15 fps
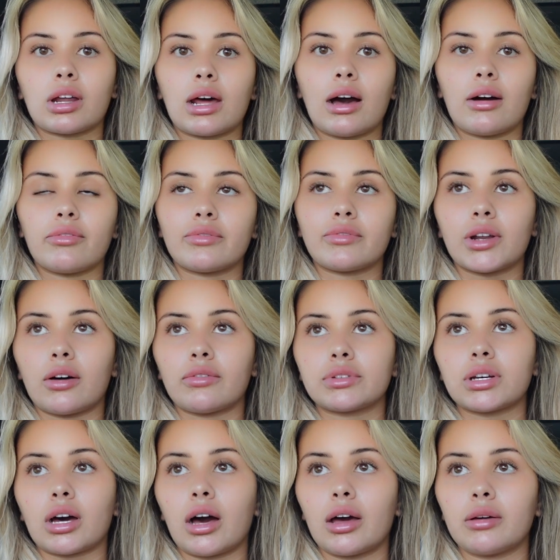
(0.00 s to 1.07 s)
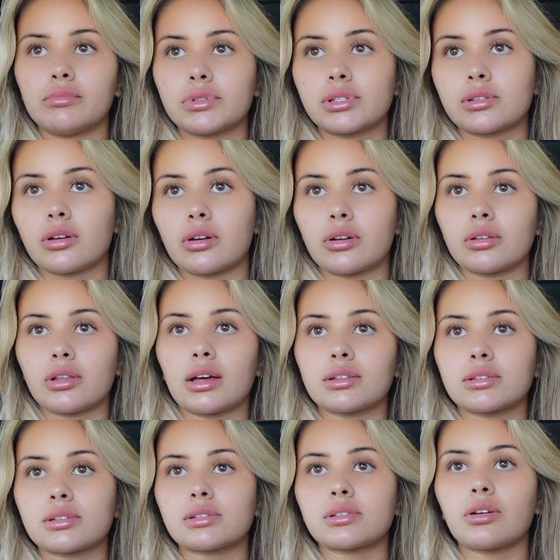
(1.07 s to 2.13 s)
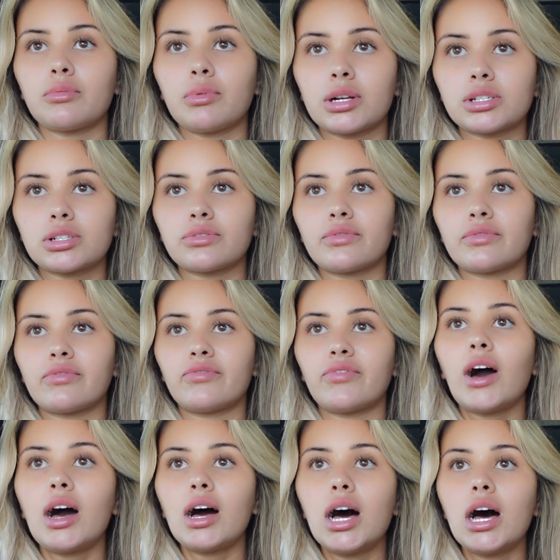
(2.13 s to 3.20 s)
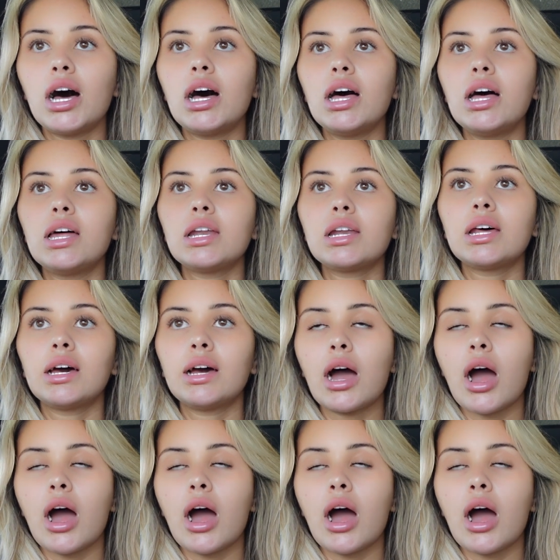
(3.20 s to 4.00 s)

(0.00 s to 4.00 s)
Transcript: gonna have enough time, so that's so much fun.